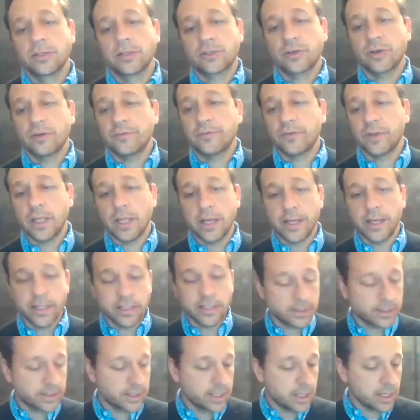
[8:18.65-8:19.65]
Triphala
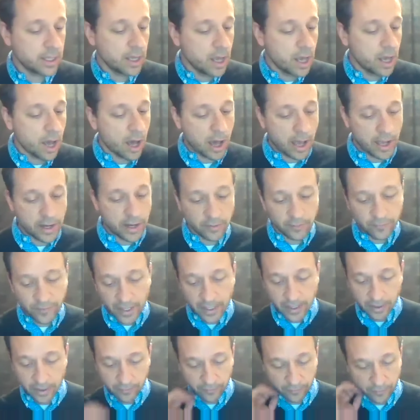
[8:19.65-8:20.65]
is the
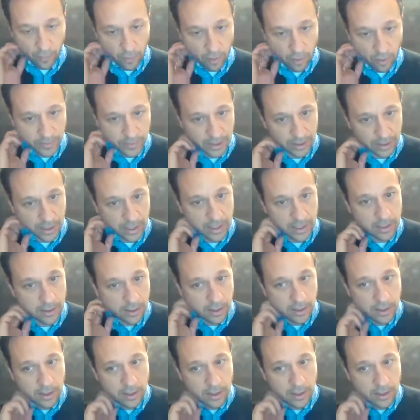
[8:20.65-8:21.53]
Ayurvedic formula